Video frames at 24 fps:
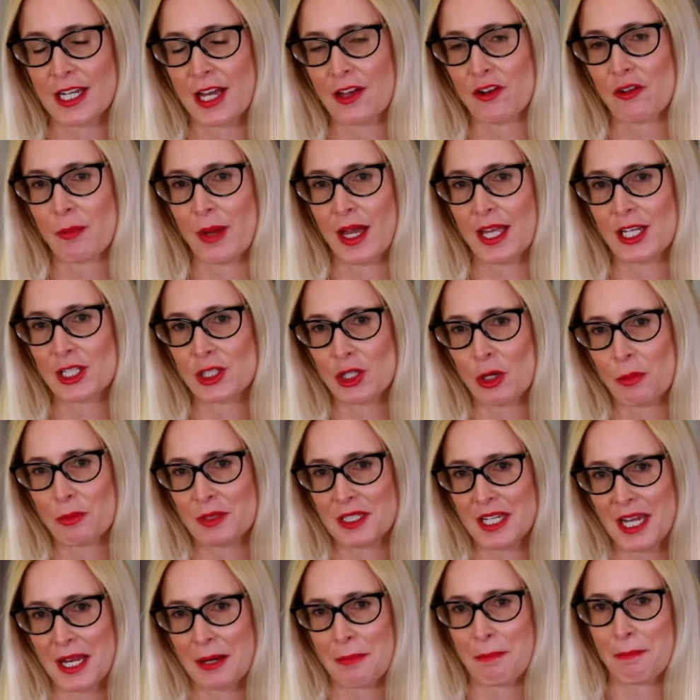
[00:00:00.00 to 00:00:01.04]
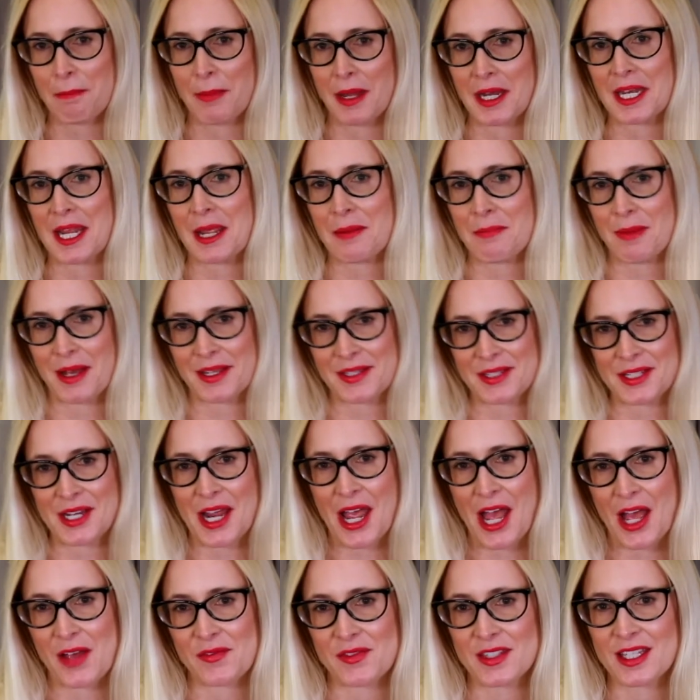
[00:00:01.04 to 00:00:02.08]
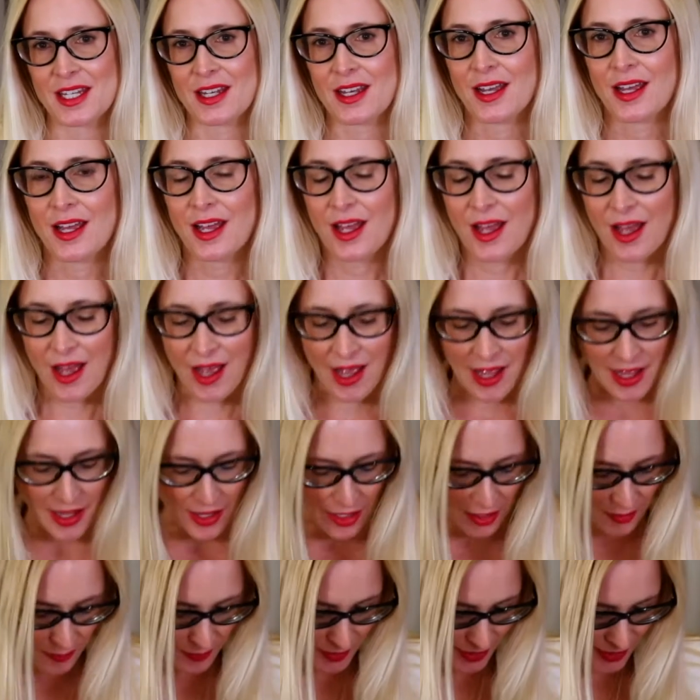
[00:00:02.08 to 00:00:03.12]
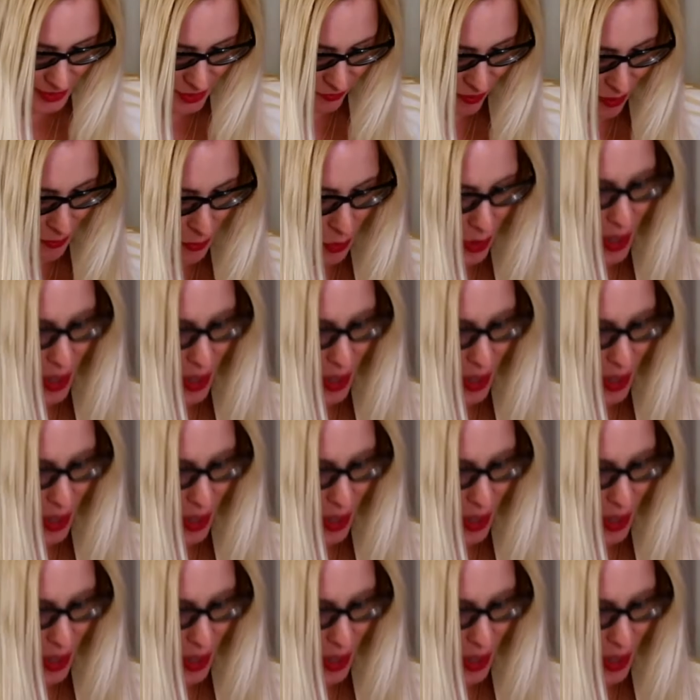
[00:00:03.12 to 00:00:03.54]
out of my top 10 Monday must-haves. It's from